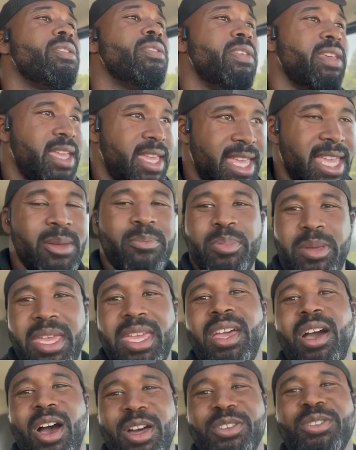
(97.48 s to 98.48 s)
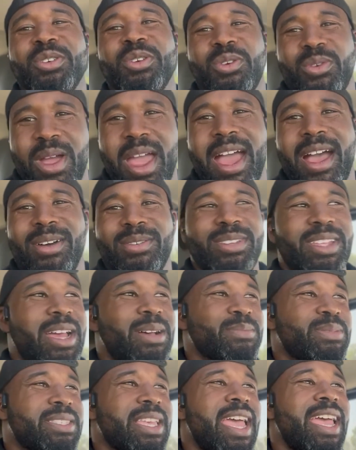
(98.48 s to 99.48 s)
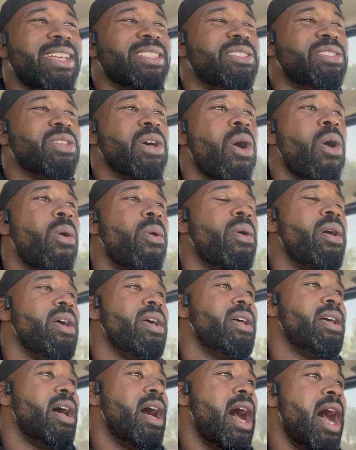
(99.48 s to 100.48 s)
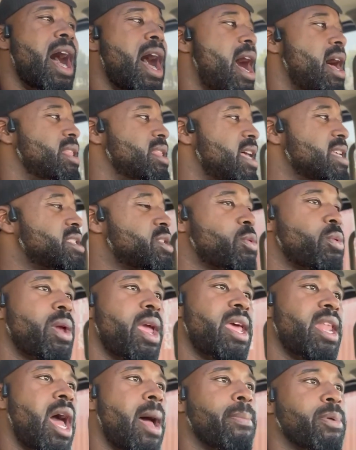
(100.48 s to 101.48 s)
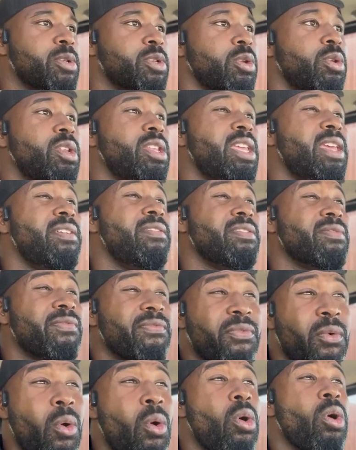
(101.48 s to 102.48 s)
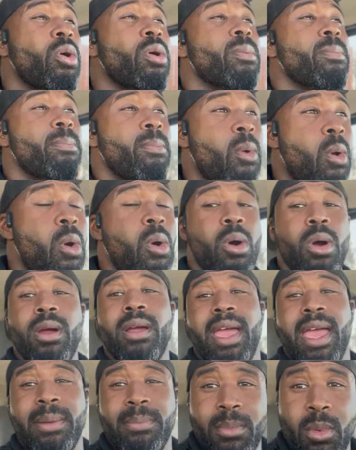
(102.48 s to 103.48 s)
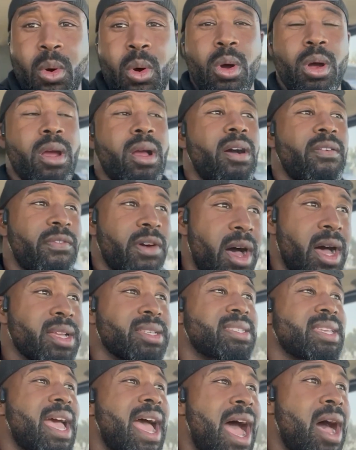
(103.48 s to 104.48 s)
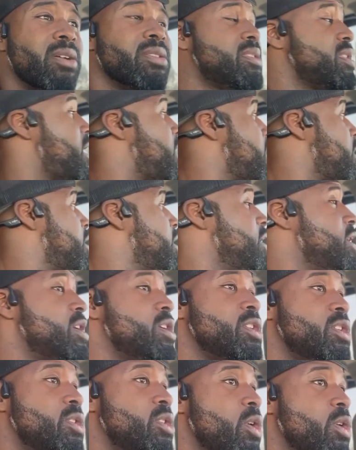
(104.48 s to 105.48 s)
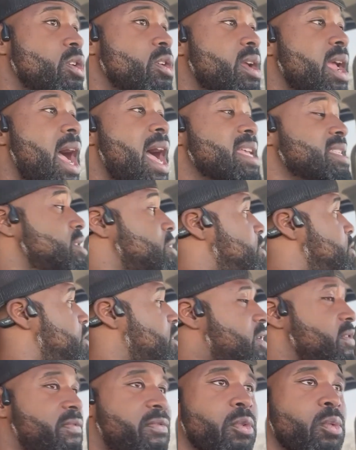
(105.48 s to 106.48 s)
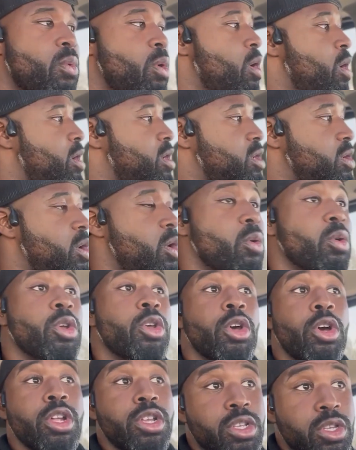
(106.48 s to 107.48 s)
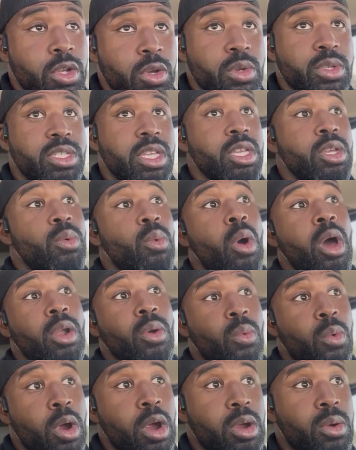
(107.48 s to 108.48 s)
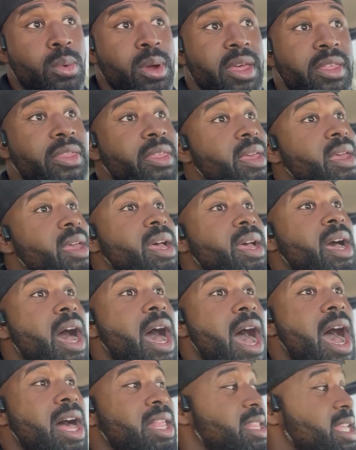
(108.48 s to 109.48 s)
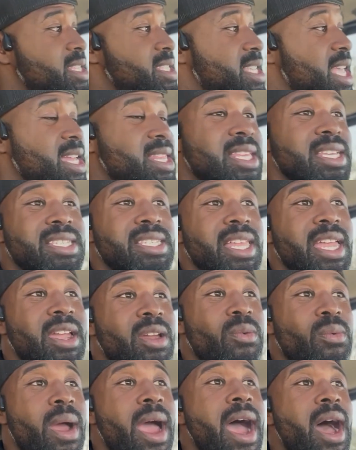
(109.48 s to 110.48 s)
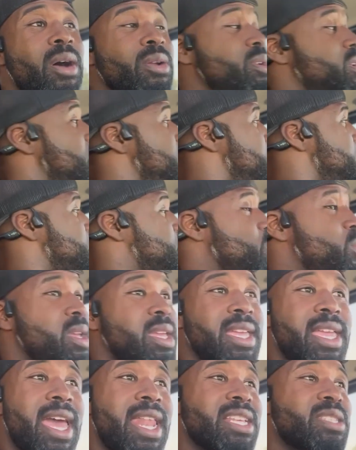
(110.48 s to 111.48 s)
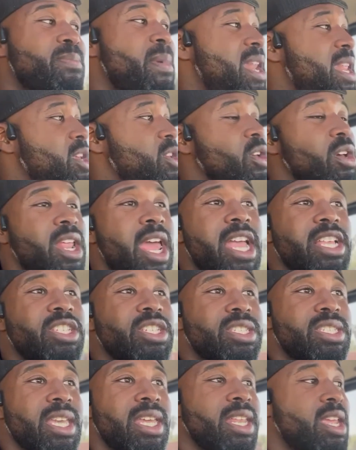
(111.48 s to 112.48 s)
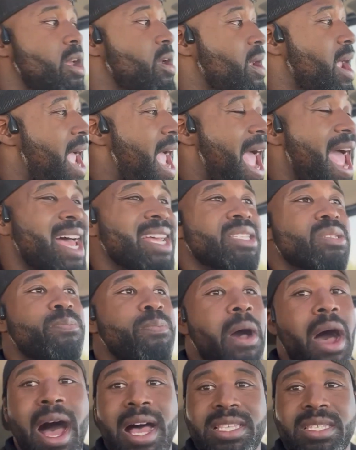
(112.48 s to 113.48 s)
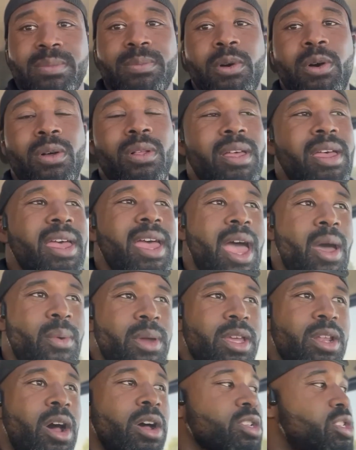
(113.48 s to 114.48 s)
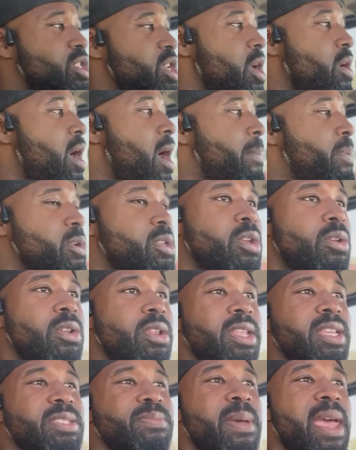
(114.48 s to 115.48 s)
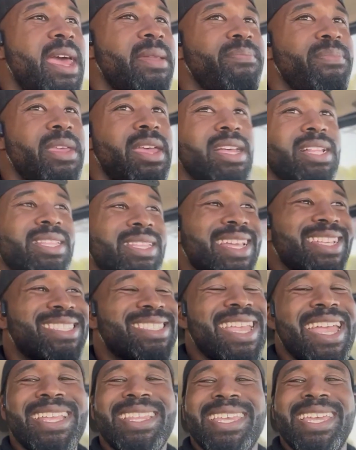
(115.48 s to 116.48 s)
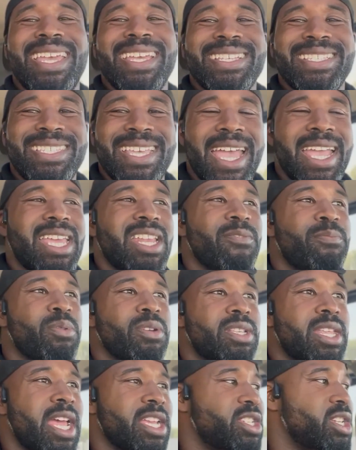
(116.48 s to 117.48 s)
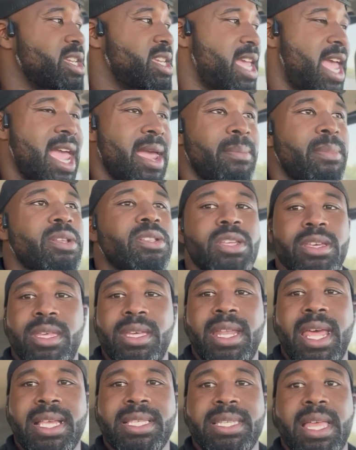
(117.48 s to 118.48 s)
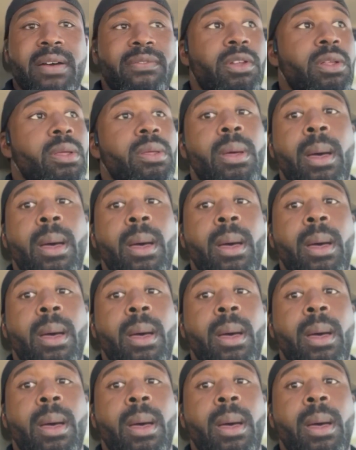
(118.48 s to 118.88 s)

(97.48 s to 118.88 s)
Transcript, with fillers: the EP Underground. You know what I'm saying? So uh, let's create opportunity for more and more of us out there. You know, your guys that are looking for work, you know, good dudes that you want to work with. Uh, let's get this link around we can get as many good agents in here as possible. And we can all share opportunities, man. Let's take the executive protection game to the next level.